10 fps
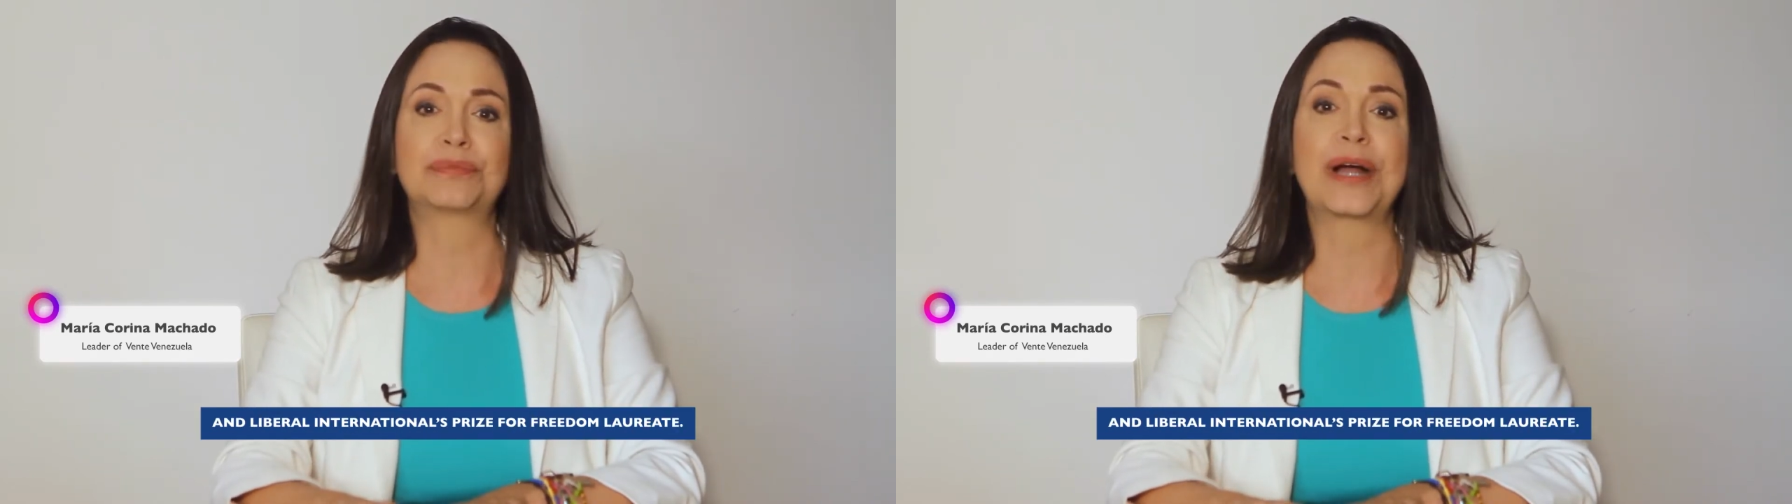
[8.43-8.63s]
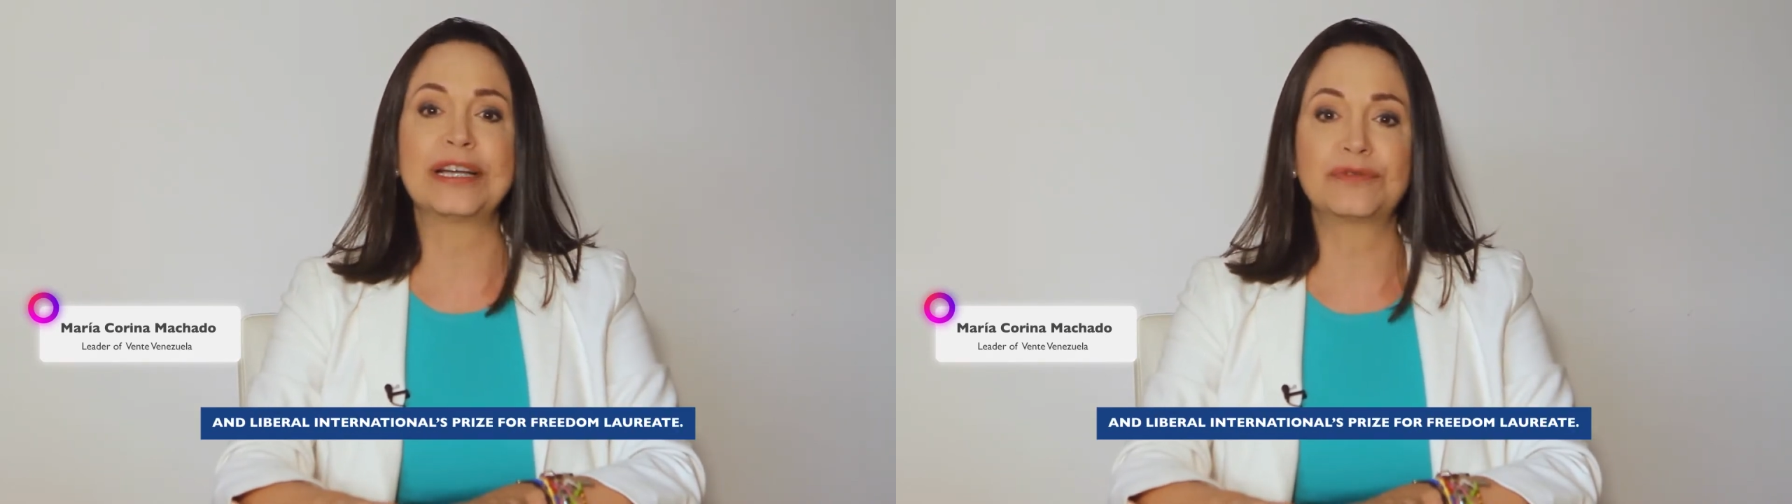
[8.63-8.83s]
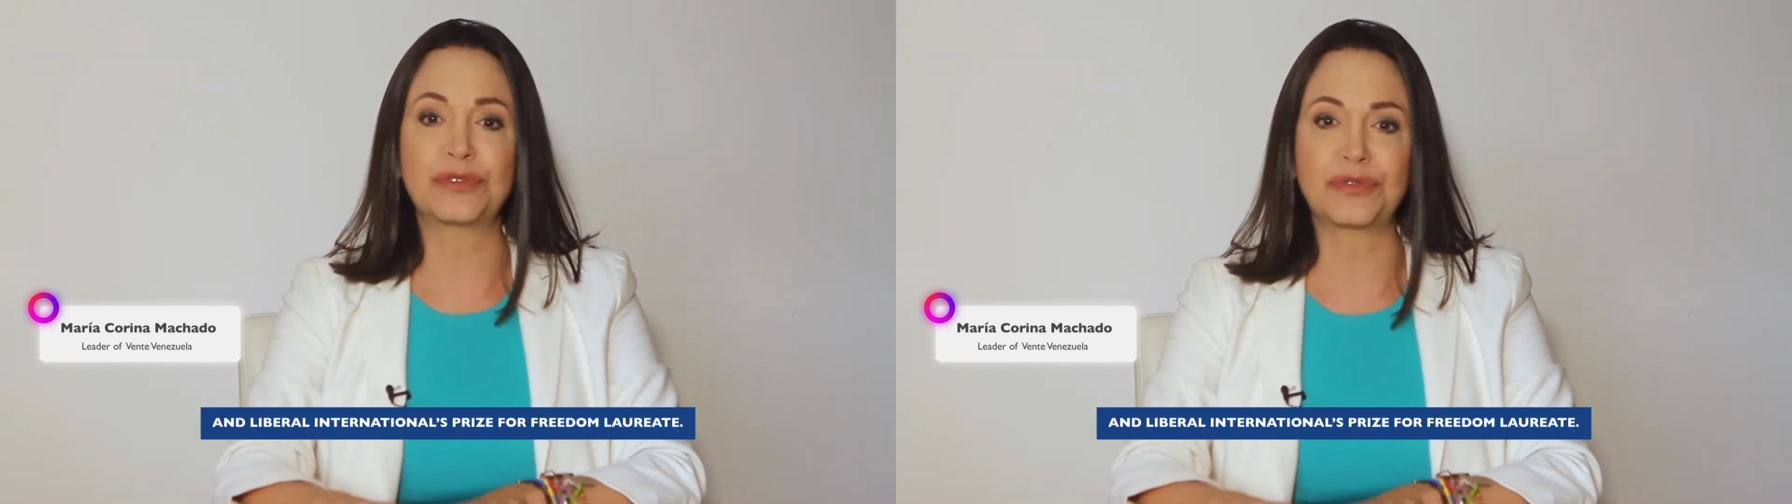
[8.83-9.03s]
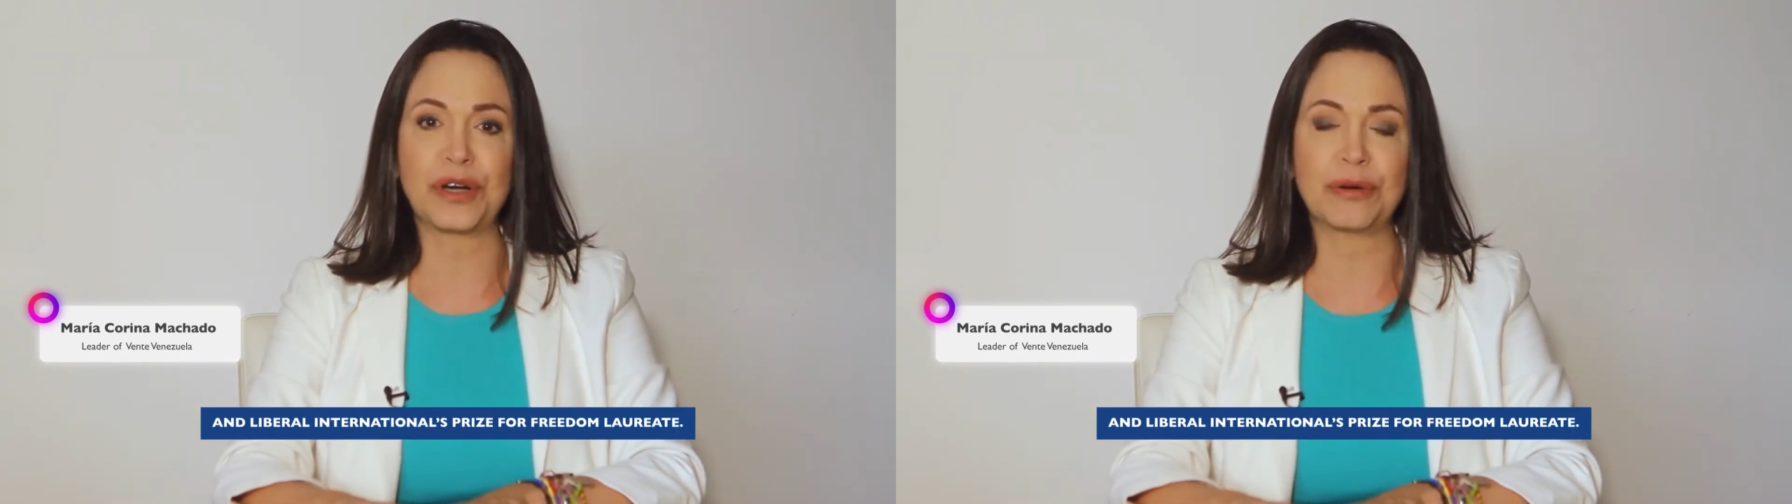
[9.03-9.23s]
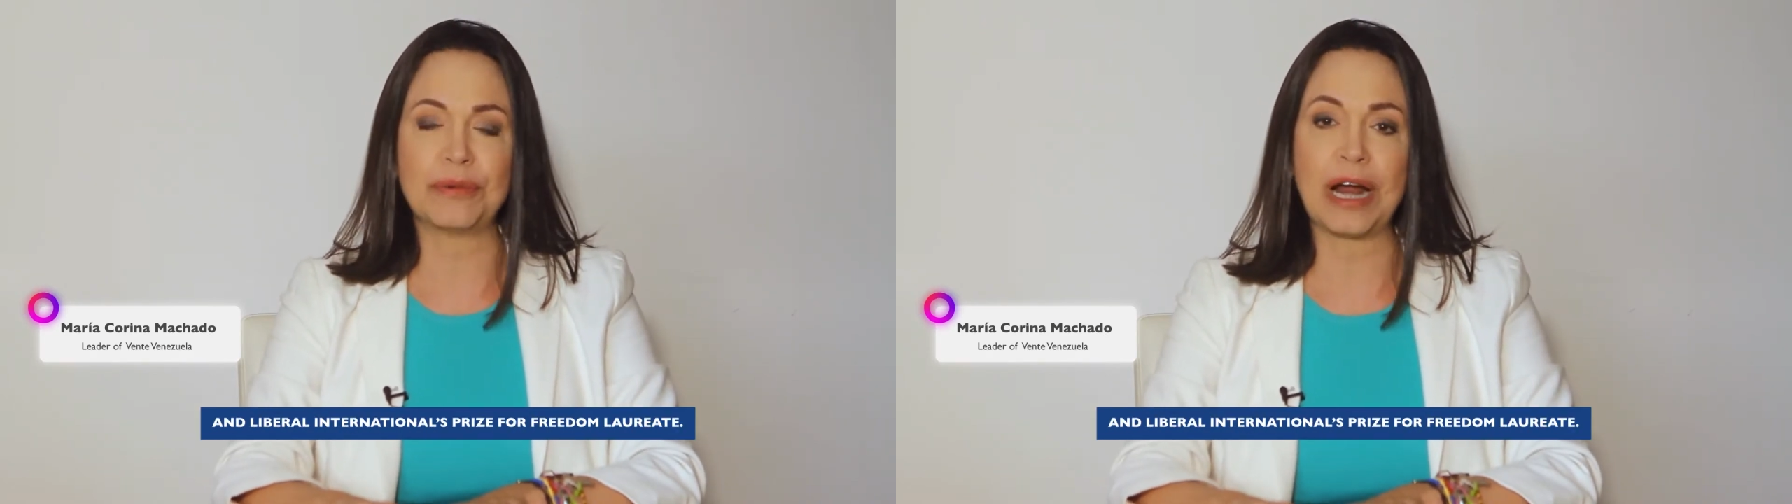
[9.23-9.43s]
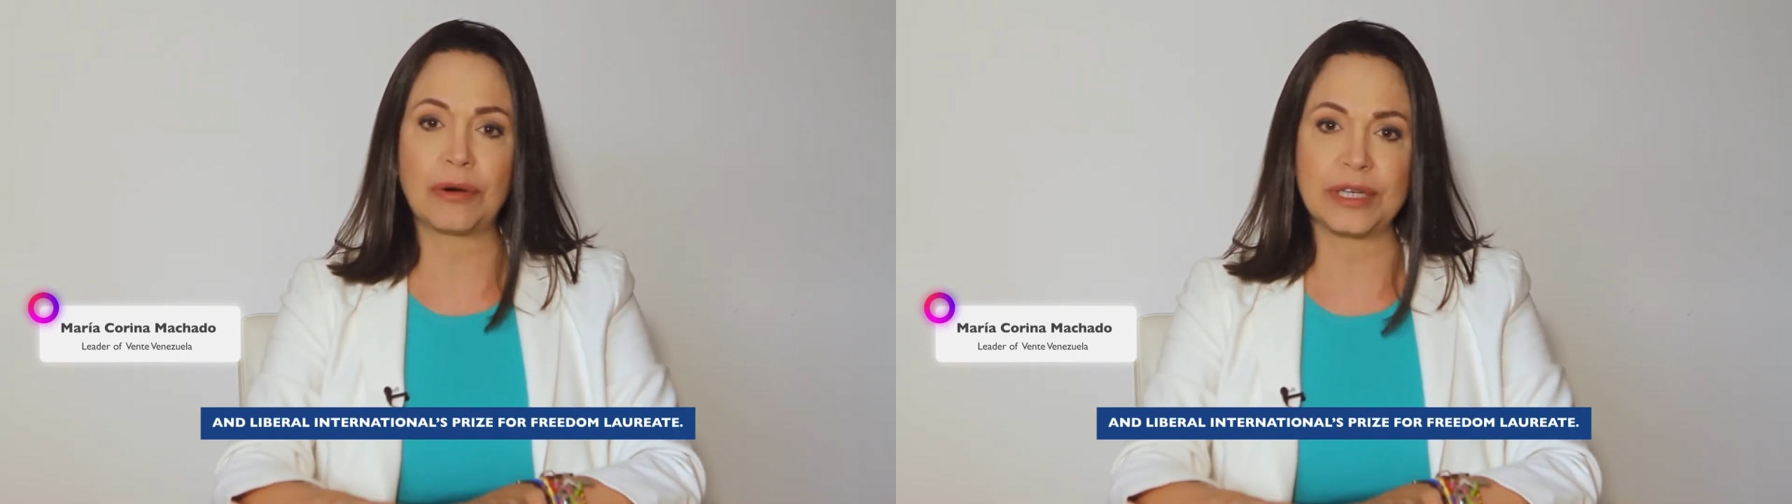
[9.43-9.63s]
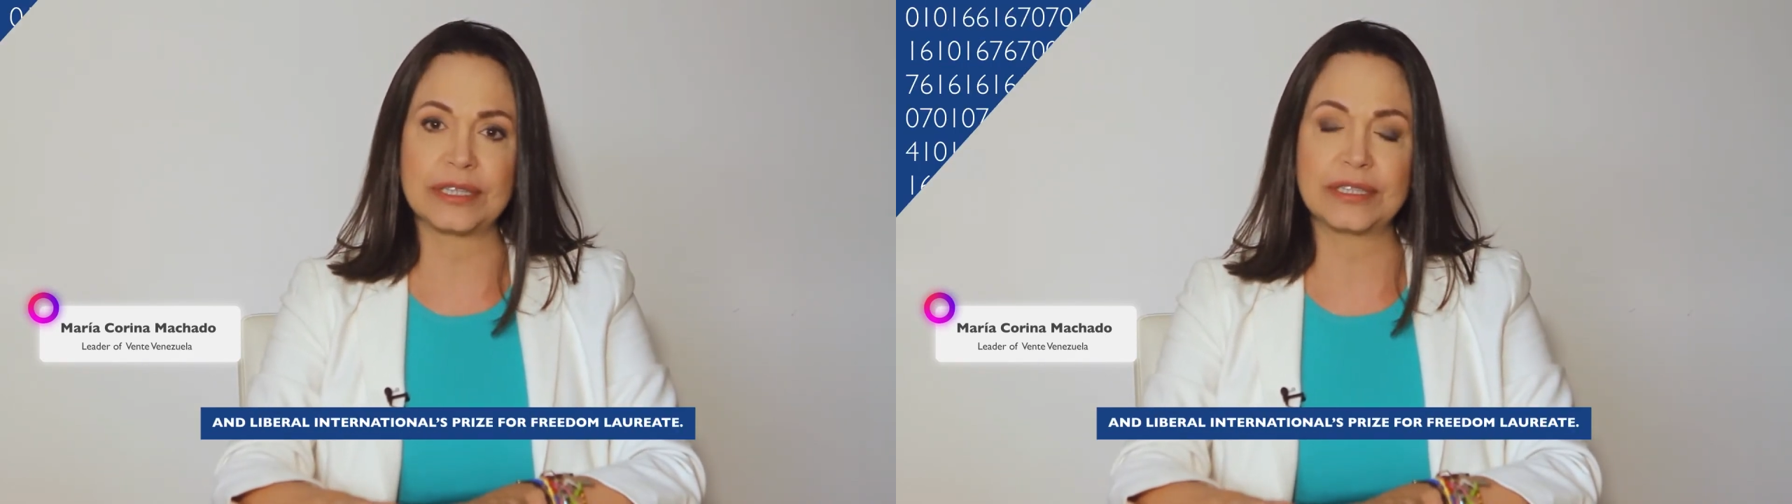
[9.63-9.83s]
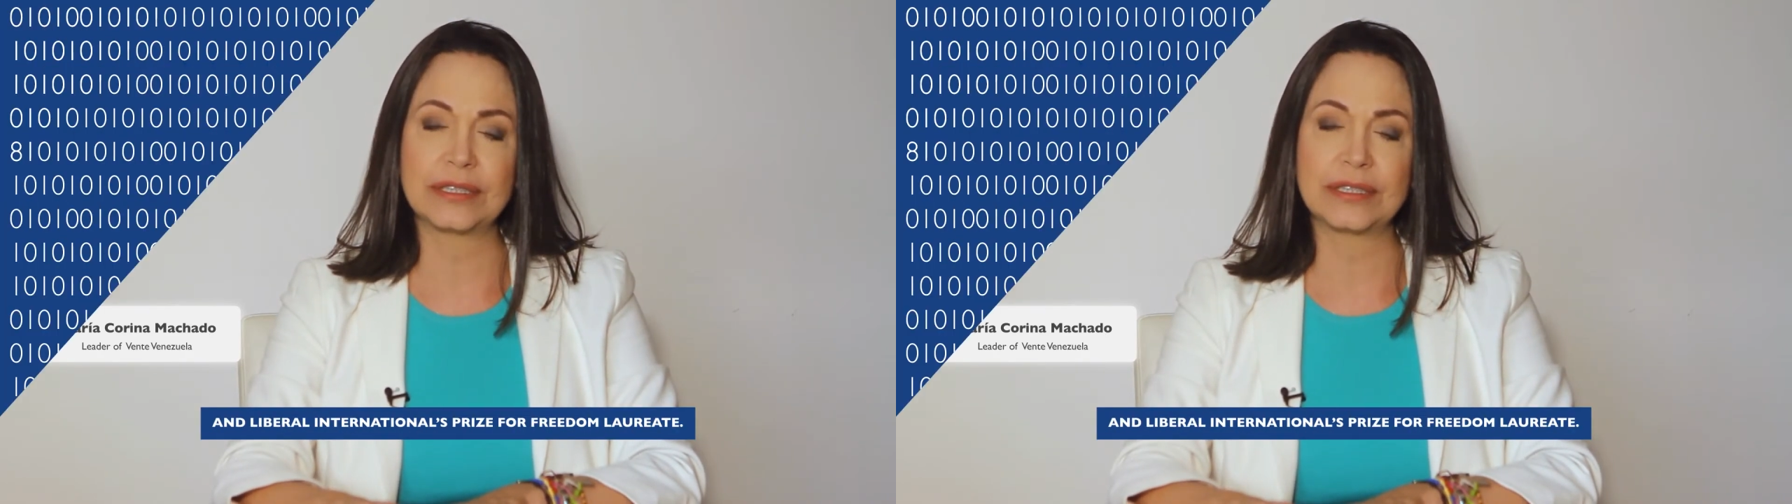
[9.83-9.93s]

Prize for Freedom laureate.